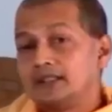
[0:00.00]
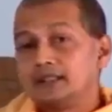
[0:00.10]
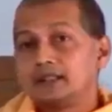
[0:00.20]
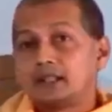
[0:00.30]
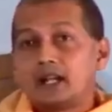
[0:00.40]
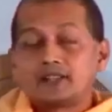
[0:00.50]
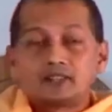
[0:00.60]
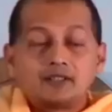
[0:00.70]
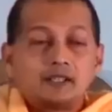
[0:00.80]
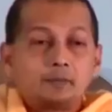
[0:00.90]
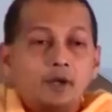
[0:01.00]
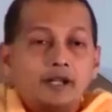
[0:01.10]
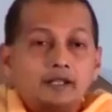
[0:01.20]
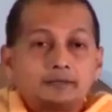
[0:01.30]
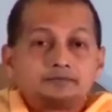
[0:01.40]
the last great
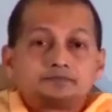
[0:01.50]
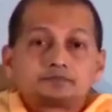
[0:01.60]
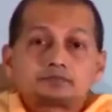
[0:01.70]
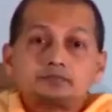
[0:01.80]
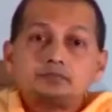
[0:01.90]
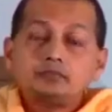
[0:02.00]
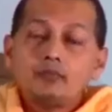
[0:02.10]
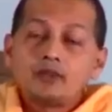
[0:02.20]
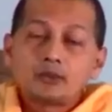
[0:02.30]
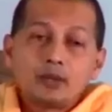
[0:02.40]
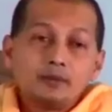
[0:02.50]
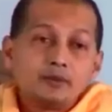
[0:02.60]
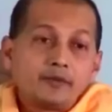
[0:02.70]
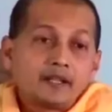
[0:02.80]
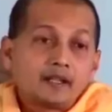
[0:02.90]
point. Swami
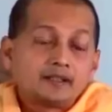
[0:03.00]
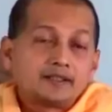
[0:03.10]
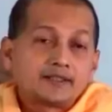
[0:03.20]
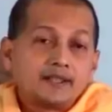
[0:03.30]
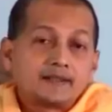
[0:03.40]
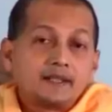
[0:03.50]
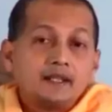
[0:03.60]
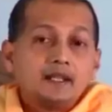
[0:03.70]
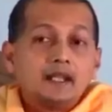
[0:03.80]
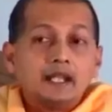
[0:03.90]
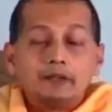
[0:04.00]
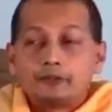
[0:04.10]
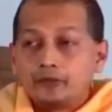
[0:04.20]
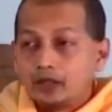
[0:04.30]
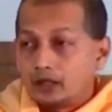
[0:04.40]
Vivekananda says,
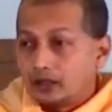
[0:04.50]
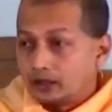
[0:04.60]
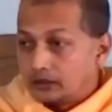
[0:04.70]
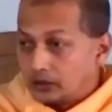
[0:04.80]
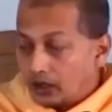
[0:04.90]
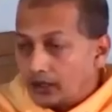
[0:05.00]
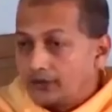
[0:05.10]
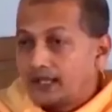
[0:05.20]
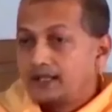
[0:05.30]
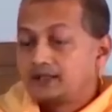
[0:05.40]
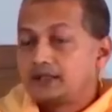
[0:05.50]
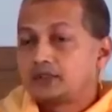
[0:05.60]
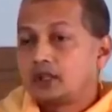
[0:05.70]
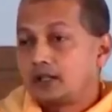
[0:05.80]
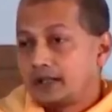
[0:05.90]
if your reality
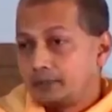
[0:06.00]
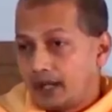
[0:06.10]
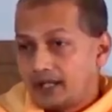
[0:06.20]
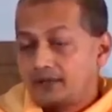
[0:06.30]
is God and my